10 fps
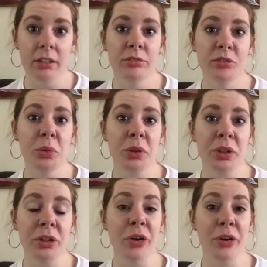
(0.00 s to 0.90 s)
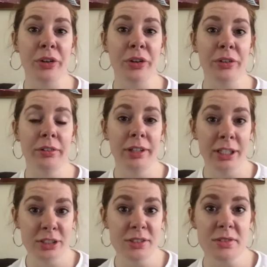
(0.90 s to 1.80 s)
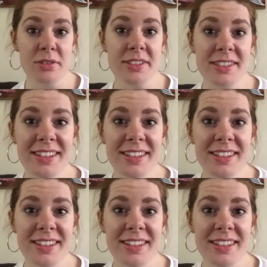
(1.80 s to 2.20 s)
for our end users.